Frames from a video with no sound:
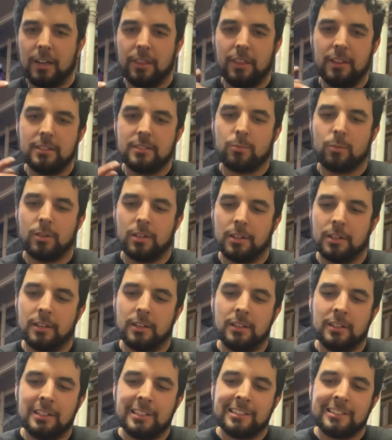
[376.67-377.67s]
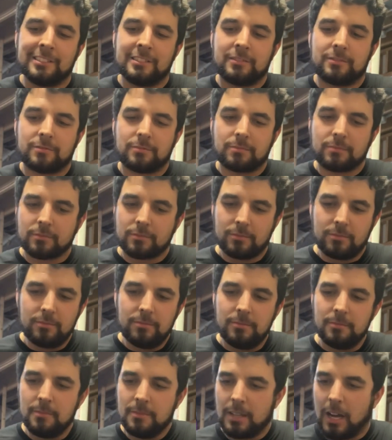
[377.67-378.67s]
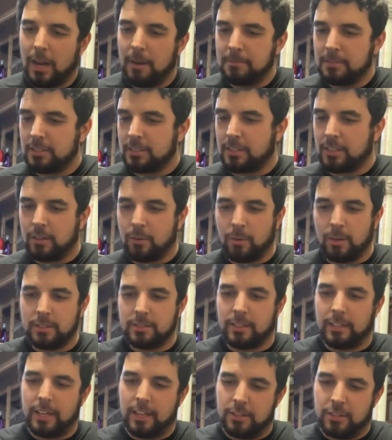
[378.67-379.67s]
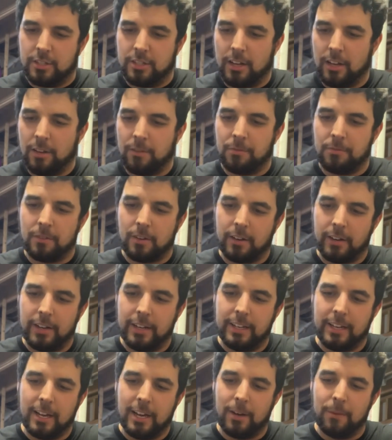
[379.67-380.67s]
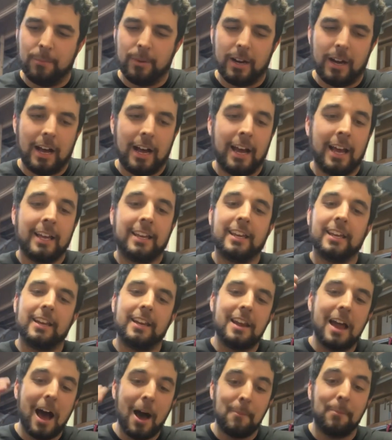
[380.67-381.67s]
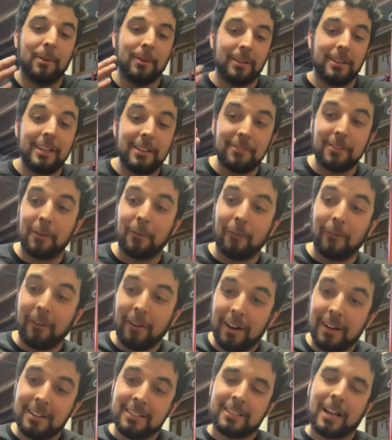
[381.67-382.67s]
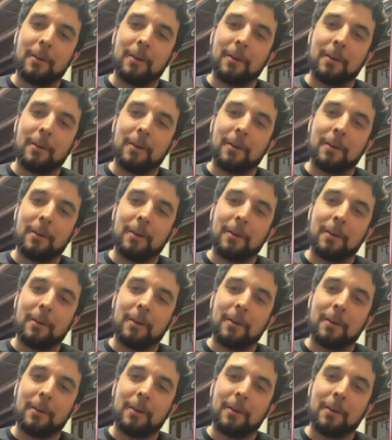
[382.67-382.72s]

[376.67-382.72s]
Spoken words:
This one I'm just gonna once again shelf for right now, but I cannot believe it runs.